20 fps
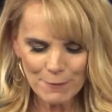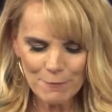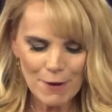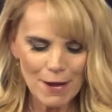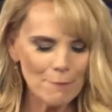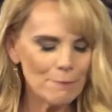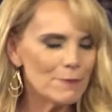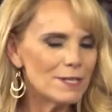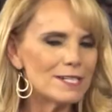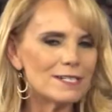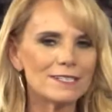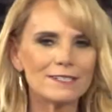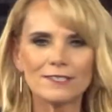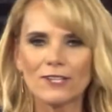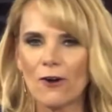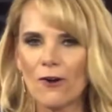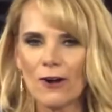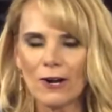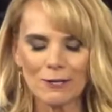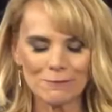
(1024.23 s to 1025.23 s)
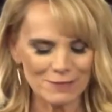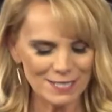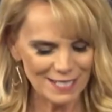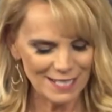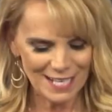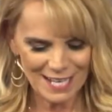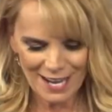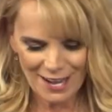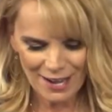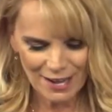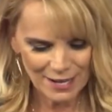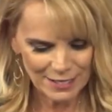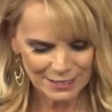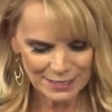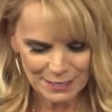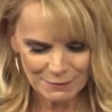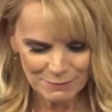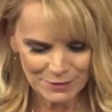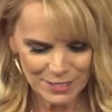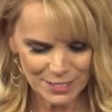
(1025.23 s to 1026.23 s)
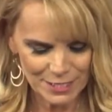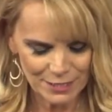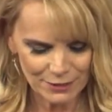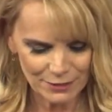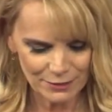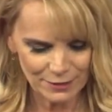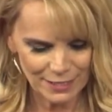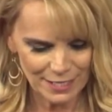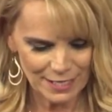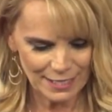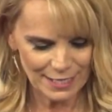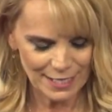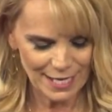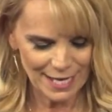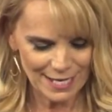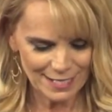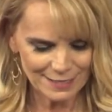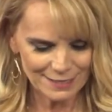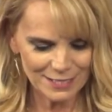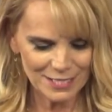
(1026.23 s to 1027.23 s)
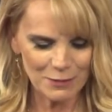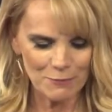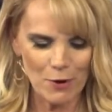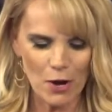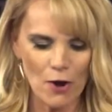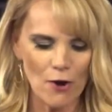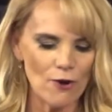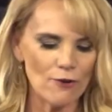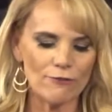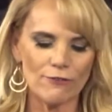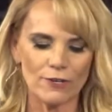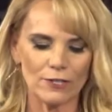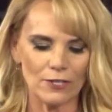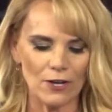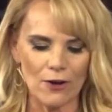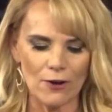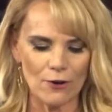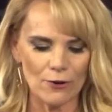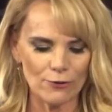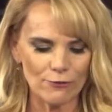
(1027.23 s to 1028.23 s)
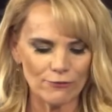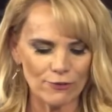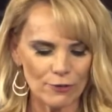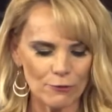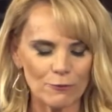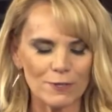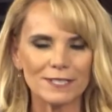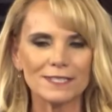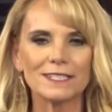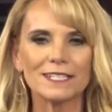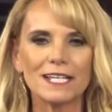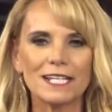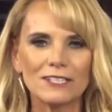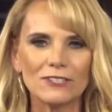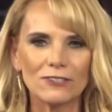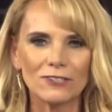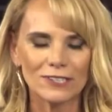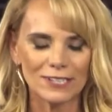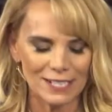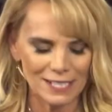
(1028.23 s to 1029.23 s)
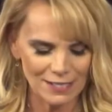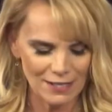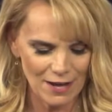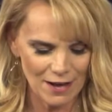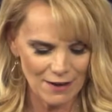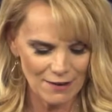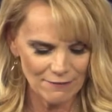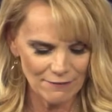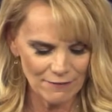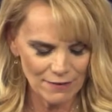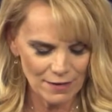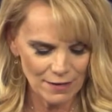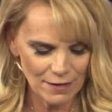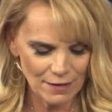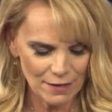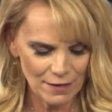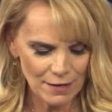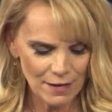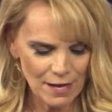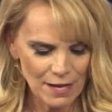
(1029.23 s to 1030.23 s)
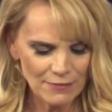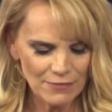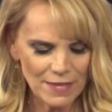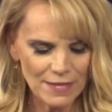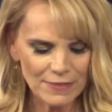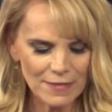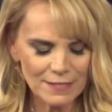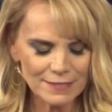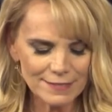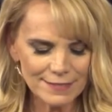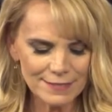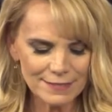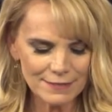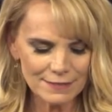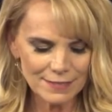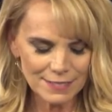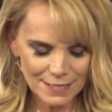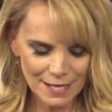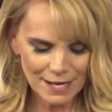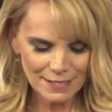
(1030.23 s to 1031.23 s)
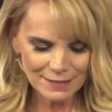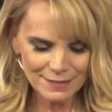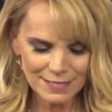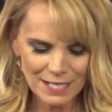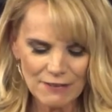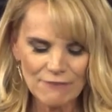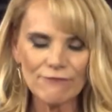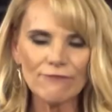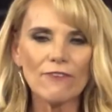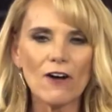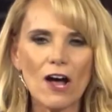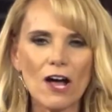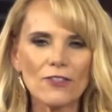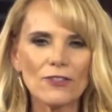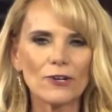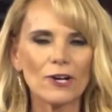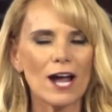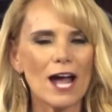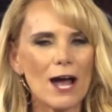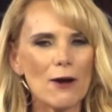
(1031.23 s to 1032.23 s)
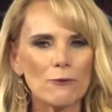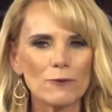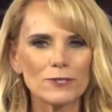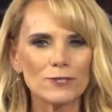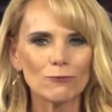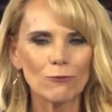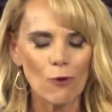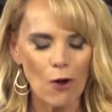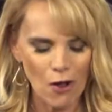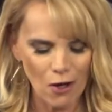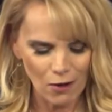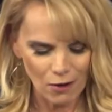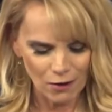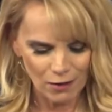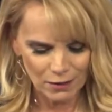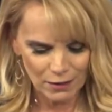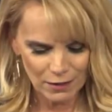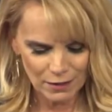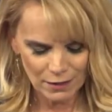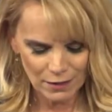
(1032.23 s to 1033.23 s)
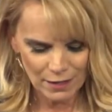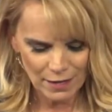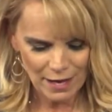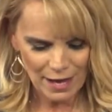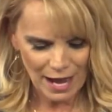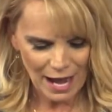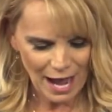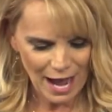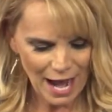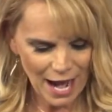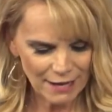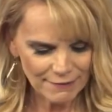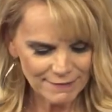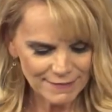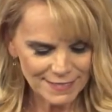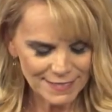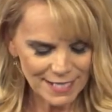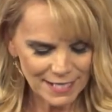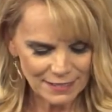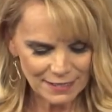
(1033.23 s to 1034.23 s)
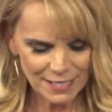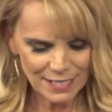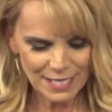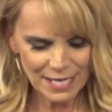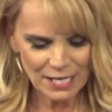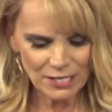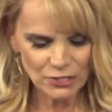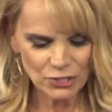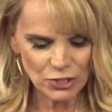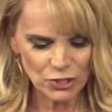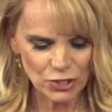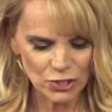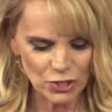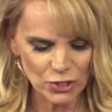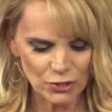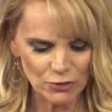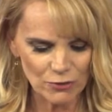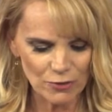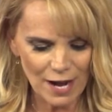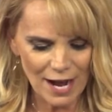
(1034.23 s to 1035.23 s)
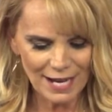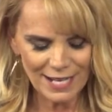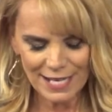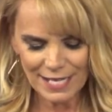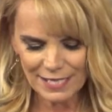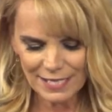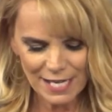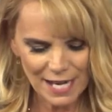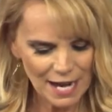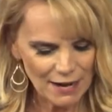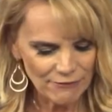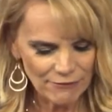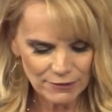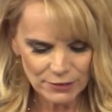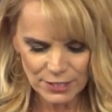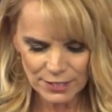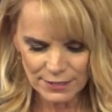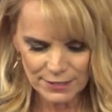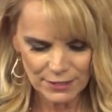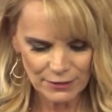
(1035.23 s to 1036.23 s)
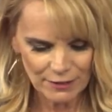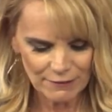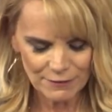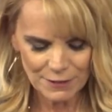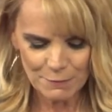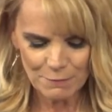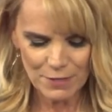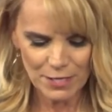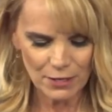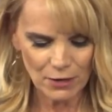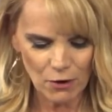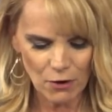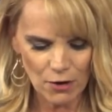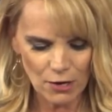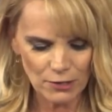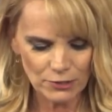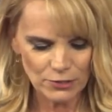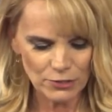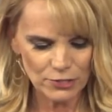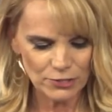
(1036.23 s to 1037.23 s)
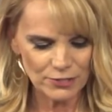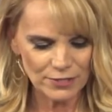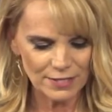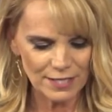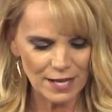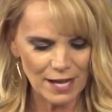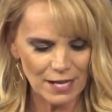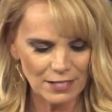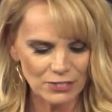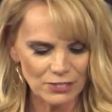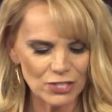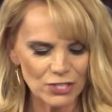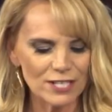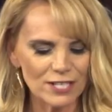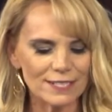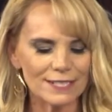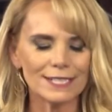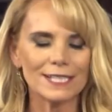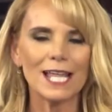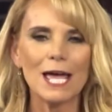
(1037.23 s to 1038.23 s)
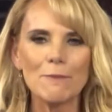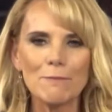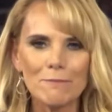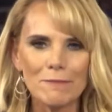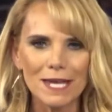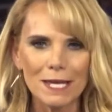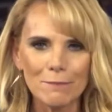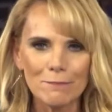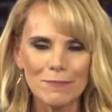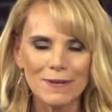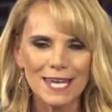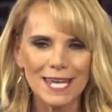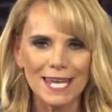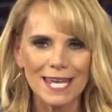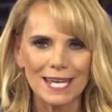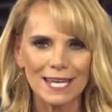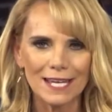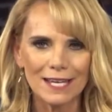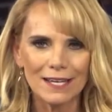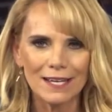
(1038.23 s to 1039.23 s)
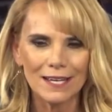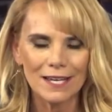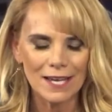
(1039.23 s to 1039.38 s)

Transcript: him up in his arms and he hugged him dearly and kissed him over and over with tenderly love. Then the son said, Father, I was wrong. I have sinned against you. I can never deserve to be called your son. Just let me be.